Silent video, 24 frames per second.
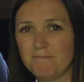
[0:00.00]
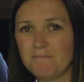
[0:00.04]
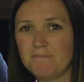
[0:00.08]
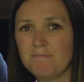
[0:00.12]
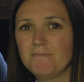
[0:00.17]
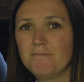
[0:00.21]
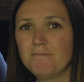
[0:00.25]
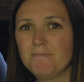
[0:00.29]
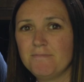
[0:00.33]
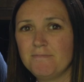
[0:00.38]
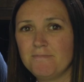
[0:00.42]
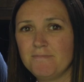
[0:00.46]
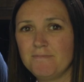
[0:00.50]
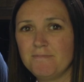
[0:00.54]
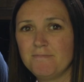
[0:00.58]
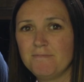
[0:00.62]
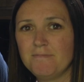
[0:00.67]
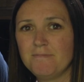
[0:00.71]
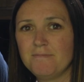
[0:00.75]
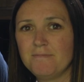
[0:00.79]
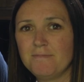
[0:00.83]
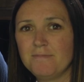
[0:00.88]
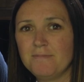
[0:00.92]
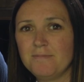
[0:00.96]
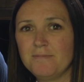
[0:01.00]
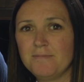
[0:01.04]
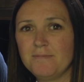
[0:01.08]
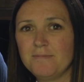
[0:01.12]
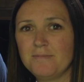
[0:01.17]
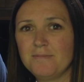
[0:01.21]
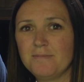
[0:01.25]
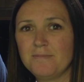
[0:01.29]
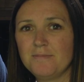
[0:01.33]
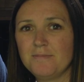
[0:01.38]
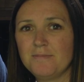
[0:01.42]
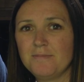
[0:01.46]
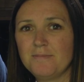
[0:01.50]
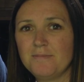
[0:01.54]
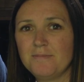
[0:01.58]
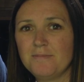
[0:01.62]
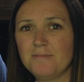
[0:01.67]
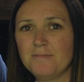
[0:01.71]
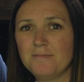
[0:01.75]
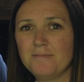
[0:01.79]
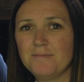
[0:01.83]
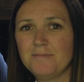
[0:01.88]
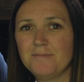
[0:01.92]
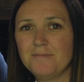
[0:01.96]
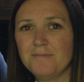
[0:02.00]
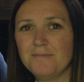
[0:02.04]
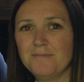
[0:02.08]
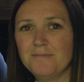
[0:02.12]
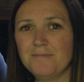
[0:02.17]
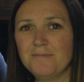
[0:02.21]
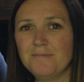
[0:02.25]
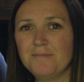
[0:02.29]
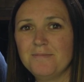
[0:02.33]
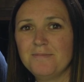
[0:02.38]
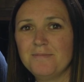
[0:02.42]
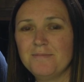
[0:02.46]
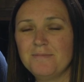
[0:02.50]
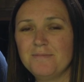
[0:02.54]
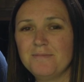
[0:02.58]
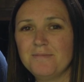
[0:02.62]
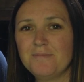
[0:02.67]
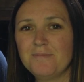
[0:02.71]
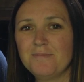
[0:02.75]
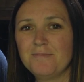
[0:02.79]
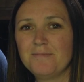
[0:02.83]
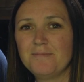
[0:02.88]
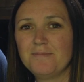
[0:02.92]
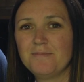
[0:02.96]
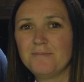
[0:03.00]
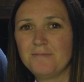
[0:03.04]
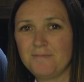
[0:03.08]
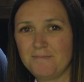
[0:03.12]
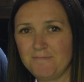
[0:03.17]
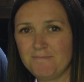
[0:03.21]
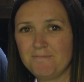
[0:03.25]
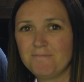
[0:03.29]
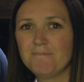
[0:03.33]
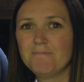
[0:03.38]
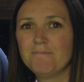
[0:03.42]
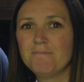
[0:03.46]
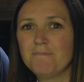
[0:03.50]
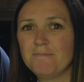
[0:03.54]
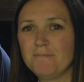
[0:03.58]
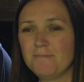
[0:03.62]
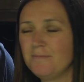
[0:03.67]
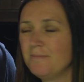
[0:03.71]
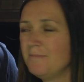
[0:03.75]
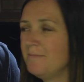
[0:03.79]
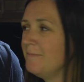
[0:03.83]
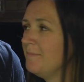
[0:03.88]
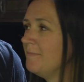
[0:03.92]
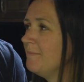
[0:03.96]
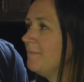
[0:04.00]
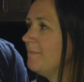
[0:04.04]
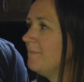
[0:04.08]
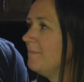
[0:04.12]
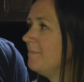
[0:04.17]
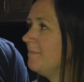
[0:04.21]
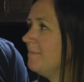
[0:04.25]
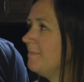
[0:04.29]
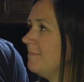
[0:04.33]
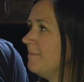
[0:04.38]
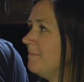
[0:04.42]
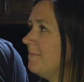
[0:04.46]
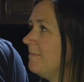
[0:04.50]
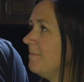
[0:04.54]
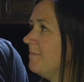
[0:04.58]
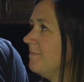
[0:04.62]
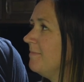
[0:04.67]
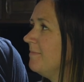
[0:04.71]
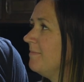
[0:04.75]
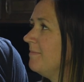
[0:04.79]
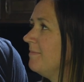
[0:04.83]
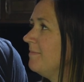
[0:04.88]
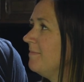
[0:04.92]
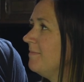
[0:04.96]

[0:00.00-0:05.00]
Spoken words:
The person shown says nothing.